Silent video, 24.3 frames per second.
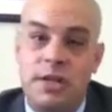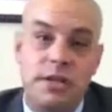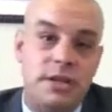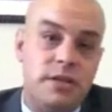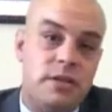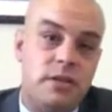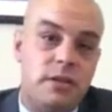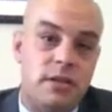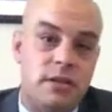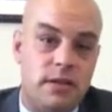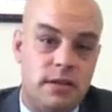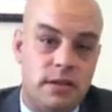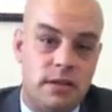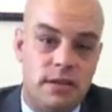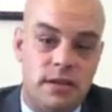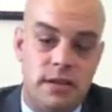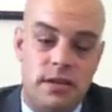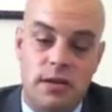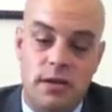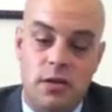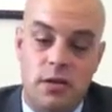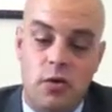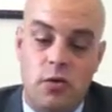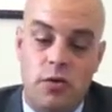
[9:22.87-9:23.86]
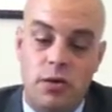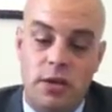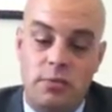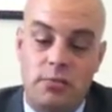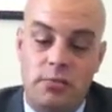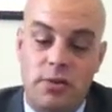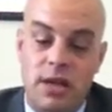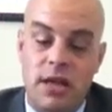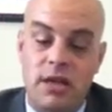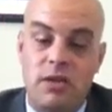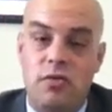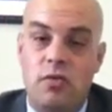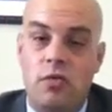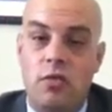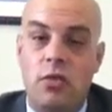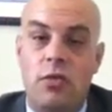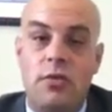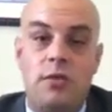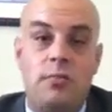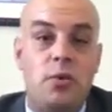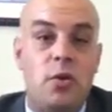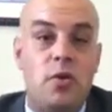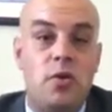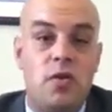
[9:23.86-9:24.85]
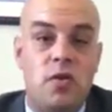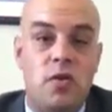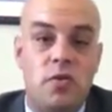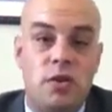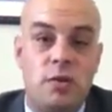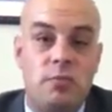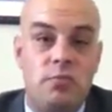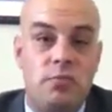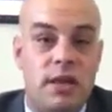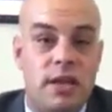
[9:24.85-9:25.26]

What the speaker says: into the holy place, or the most holy